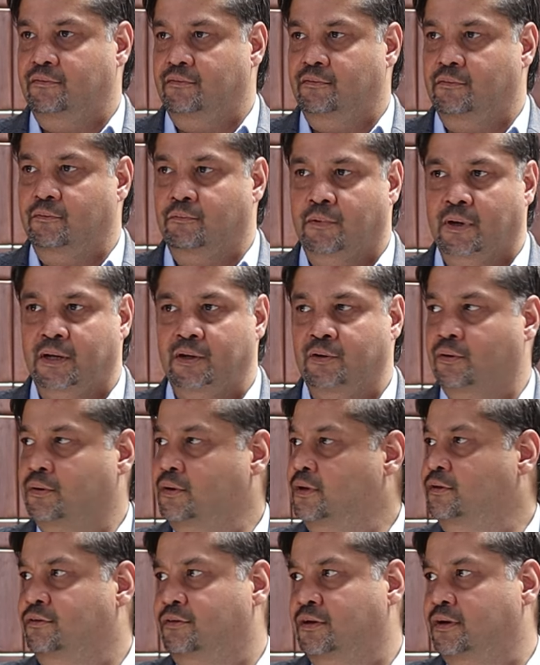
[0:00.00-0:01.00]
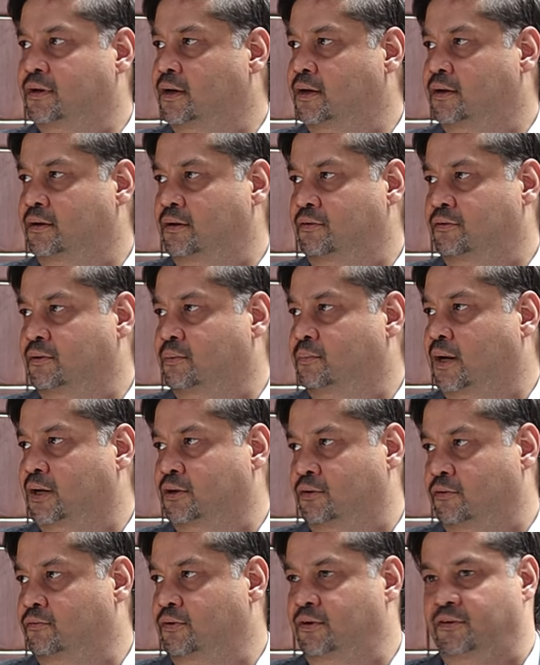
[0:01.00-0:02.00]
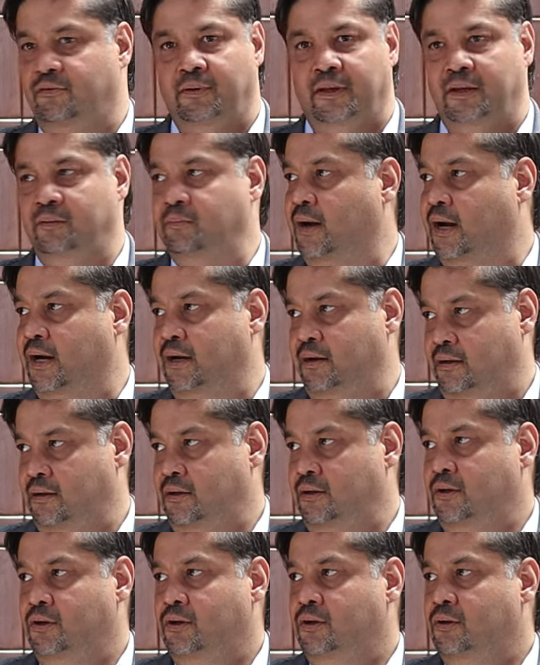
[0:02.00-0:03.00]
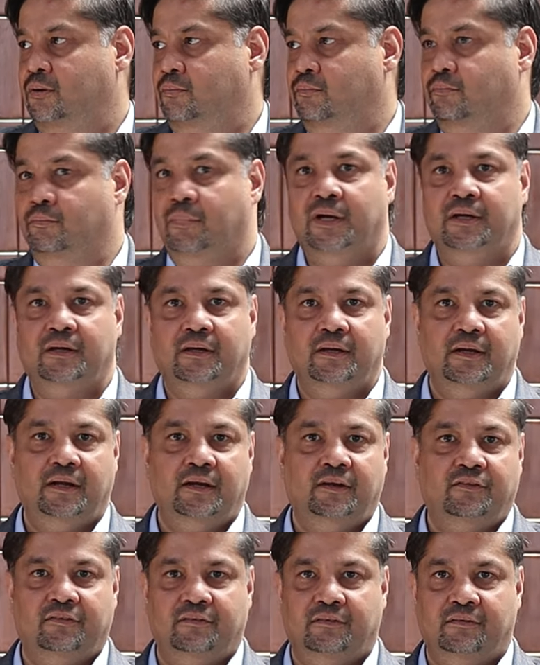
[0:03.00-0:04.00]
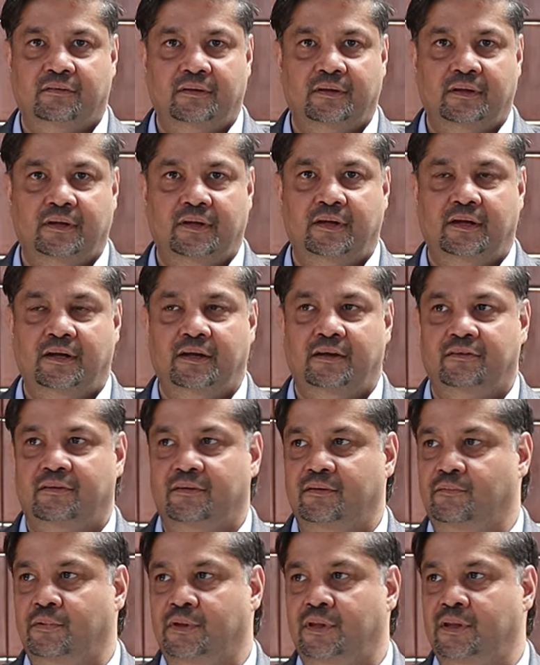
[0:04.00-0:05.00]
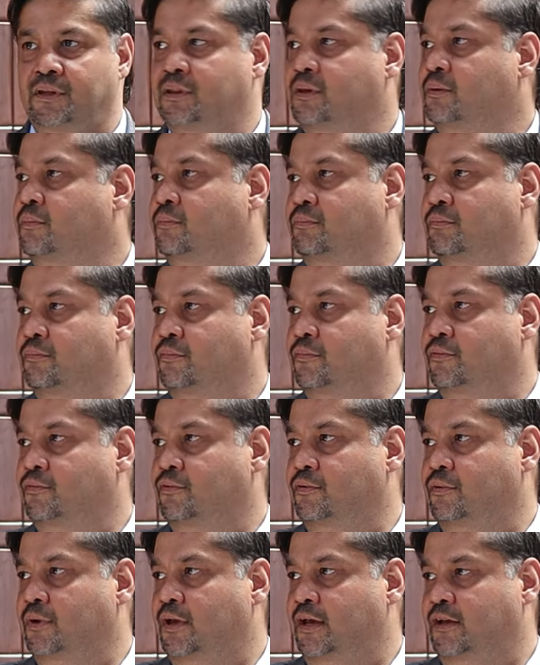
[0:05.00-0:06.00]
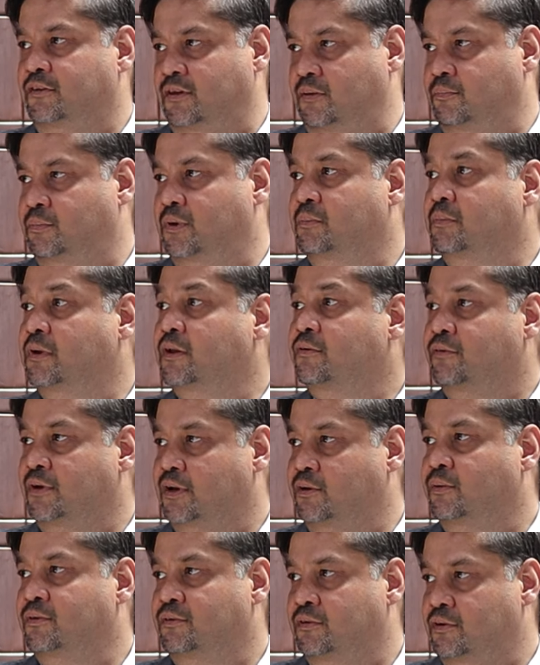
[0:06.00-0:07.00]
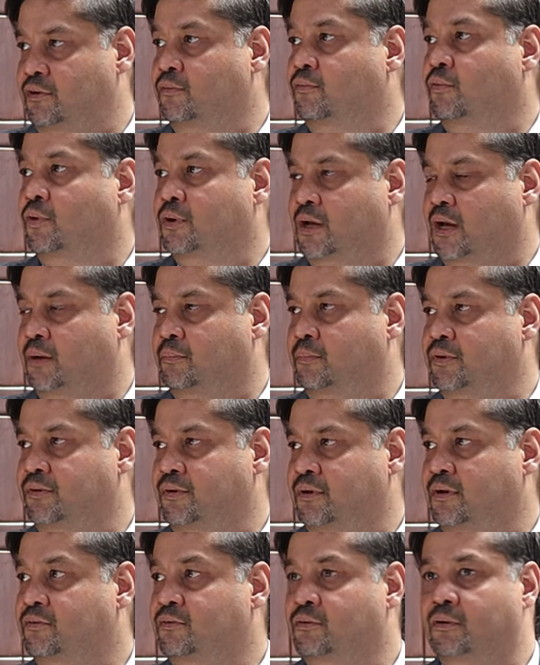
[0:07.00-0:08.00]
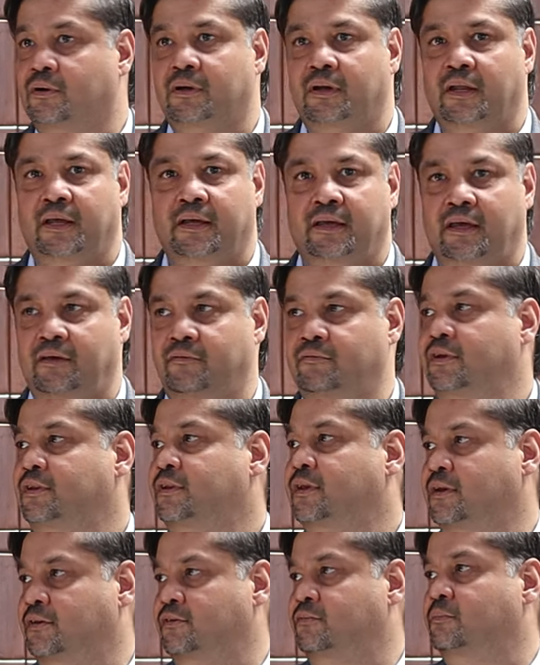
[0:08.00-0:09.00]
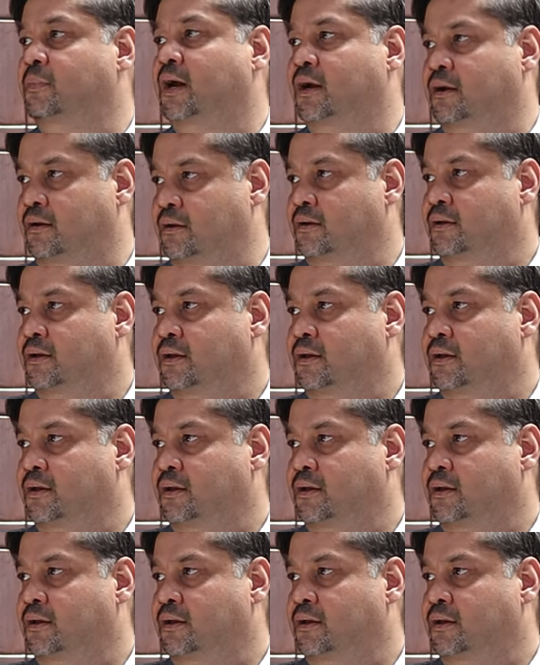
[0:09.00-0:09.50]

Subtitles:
one-on incident is a matter of, it's very bad, but it's within the acceptable frequency of what happens, and it's not like everything is bad.